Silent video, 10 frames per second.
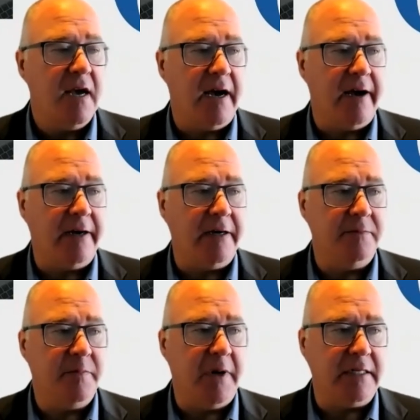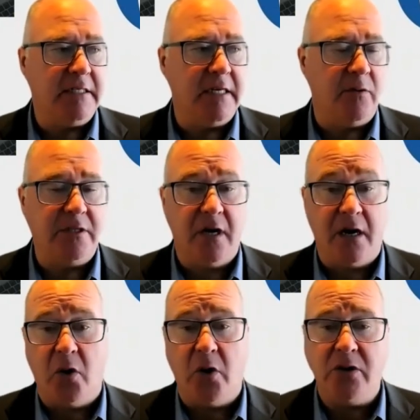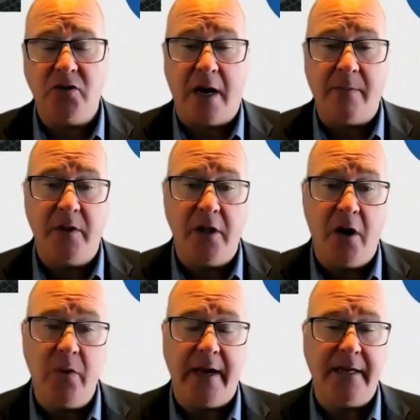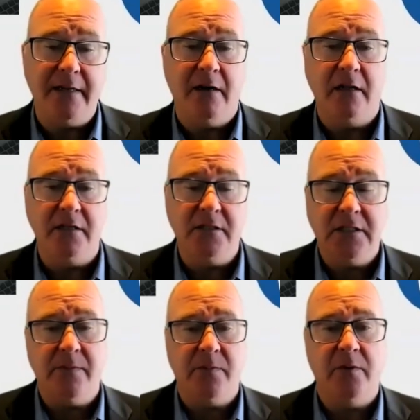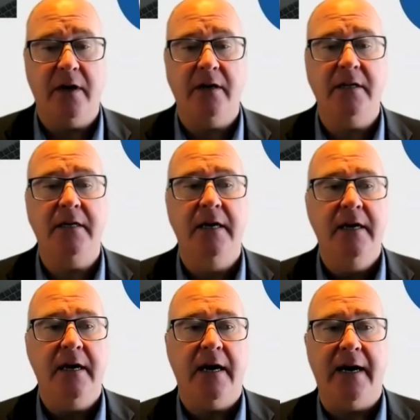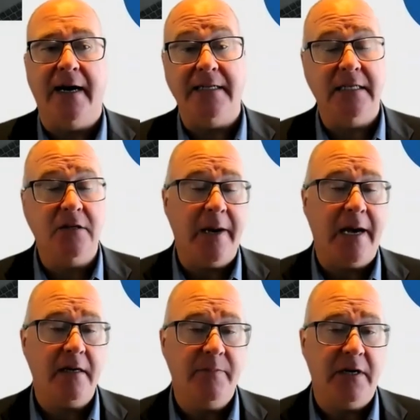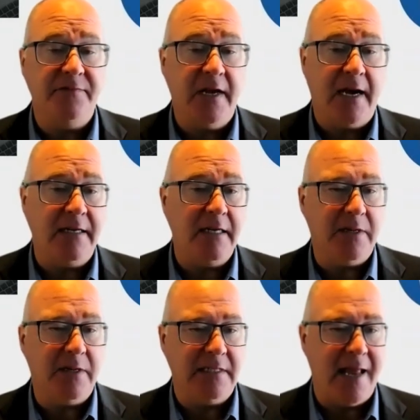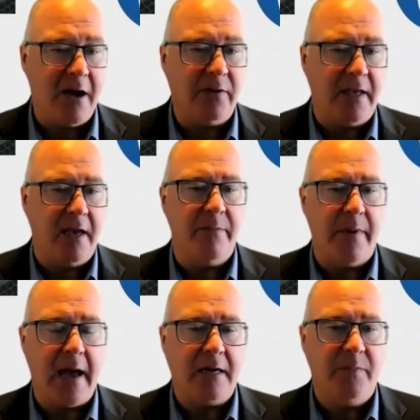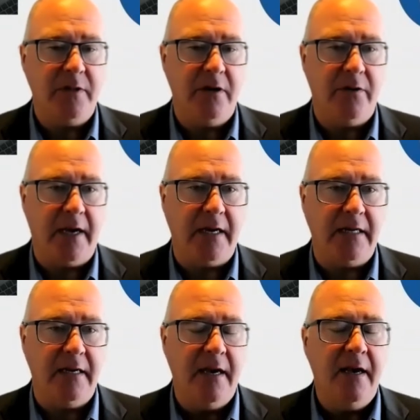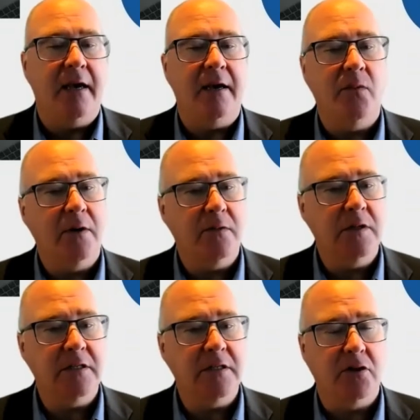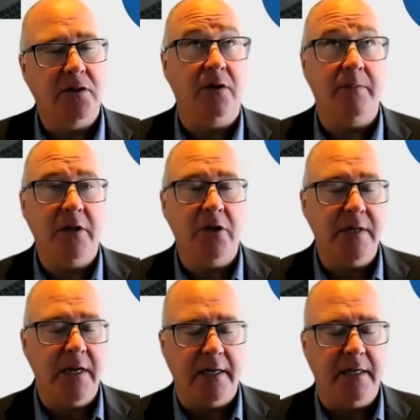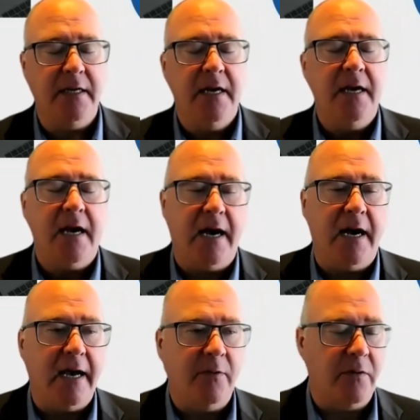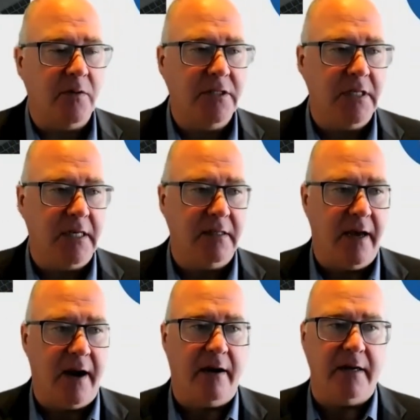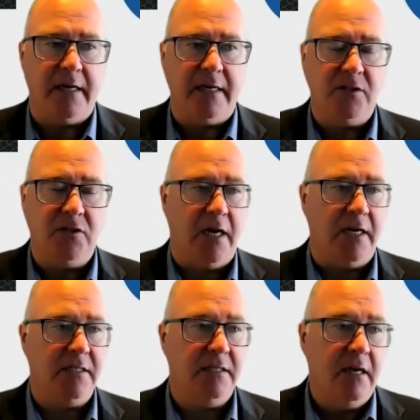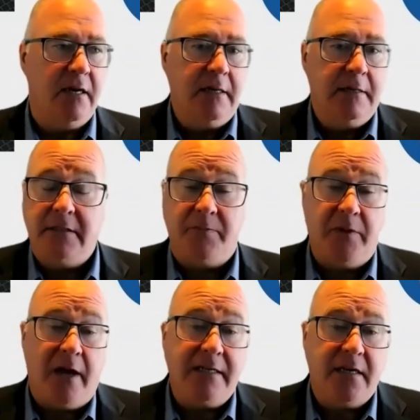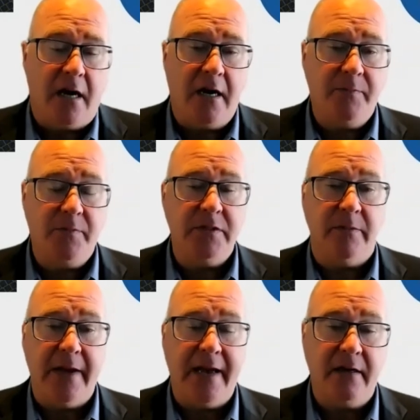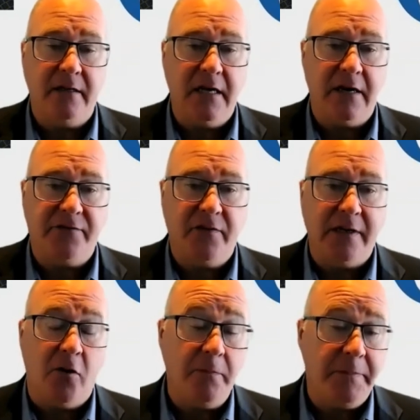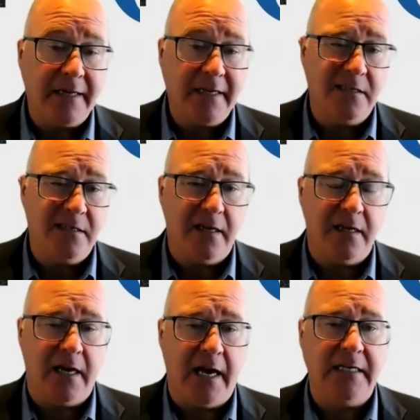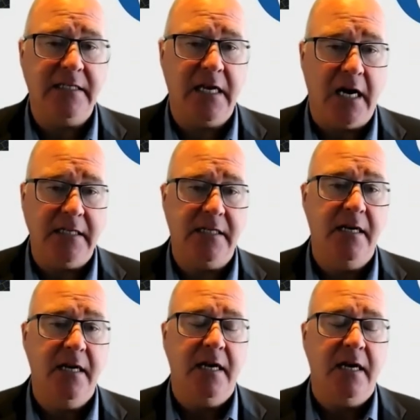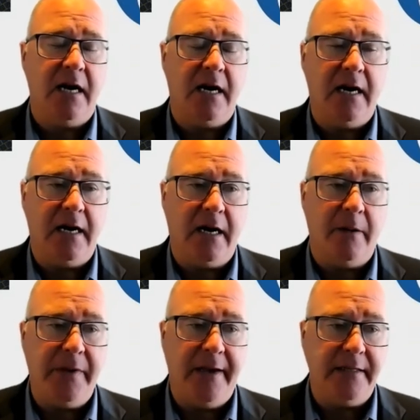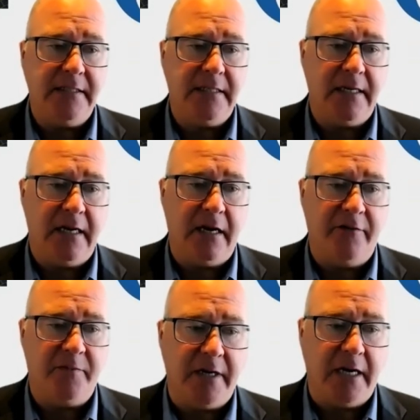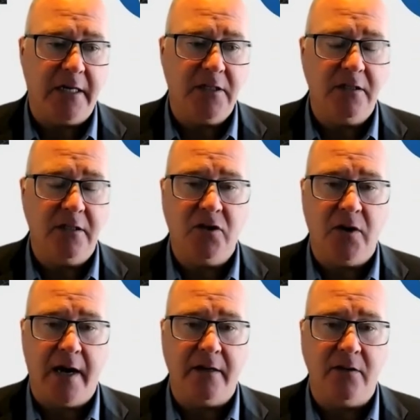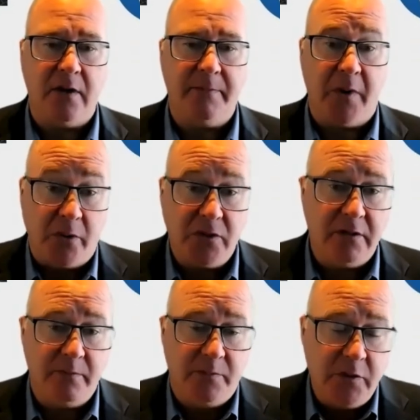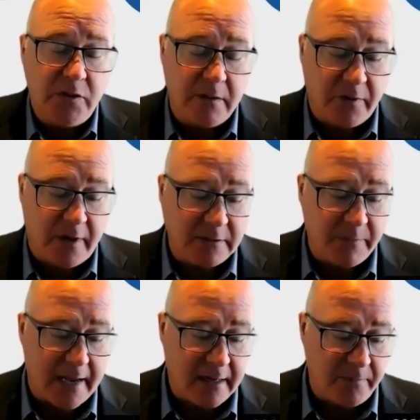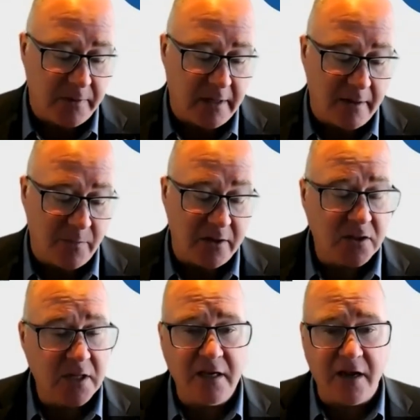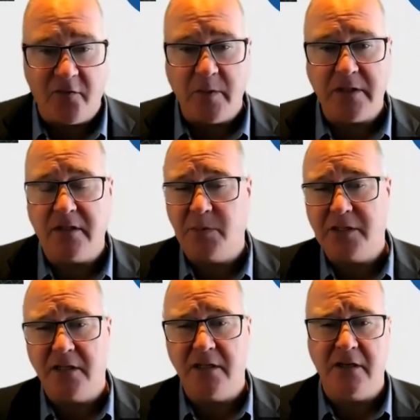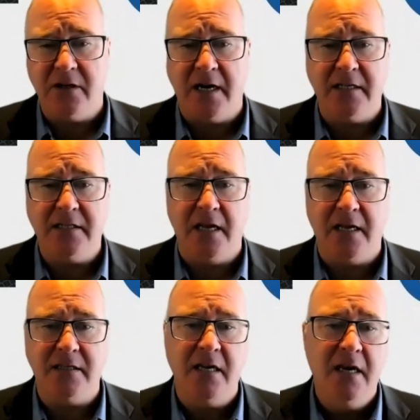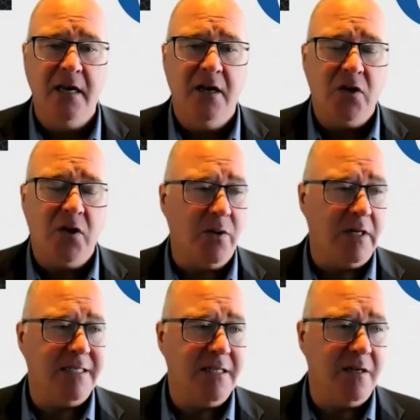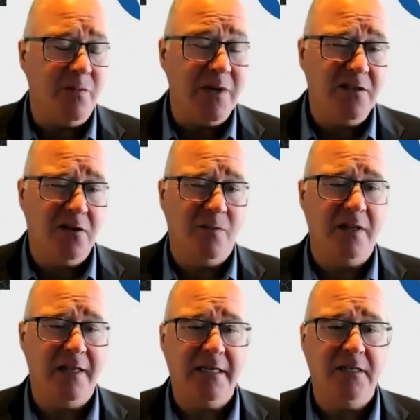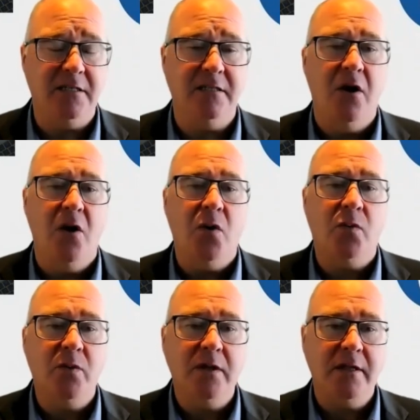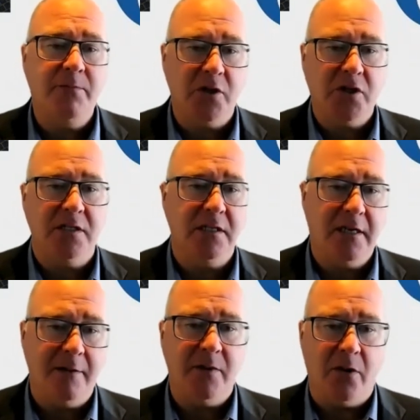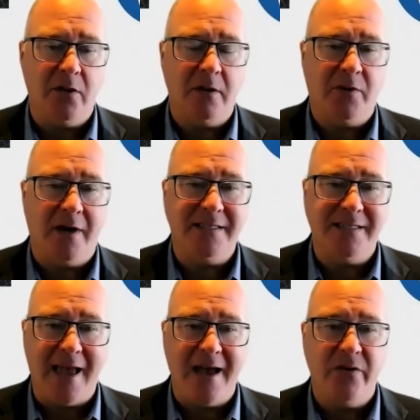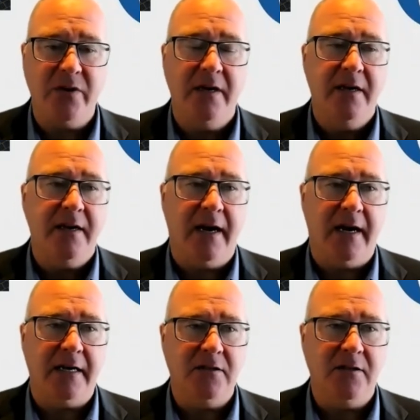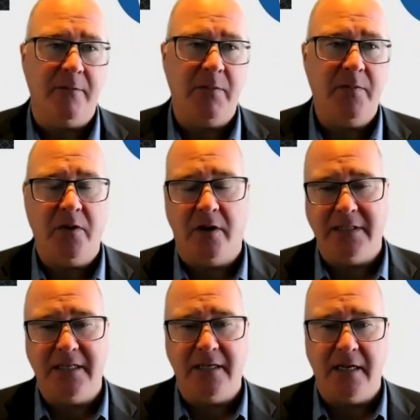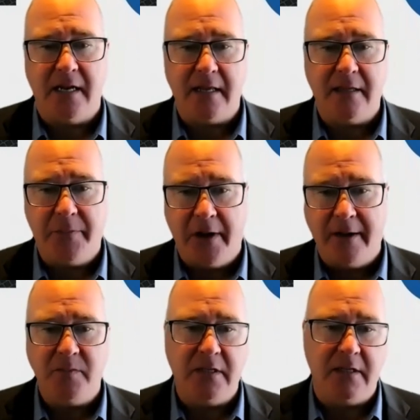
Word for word: Um, but uh, we saw oil drop below eighty dollars temporarily. Uh, it did go back above ninety, but it's now again back below eighty. And what we, or sorry, below ninety. Uh, and what we're seeing there is just supplies caught up with demand on that front. OPEC is, has cut uh, a bit uh, production to try to uh, boost, boost the price back up again. But you're seeing governments, especially in the United States, going into their midterm elections, really pushing to keep the oil price down uh, so that people aren't seeing it at the pumps.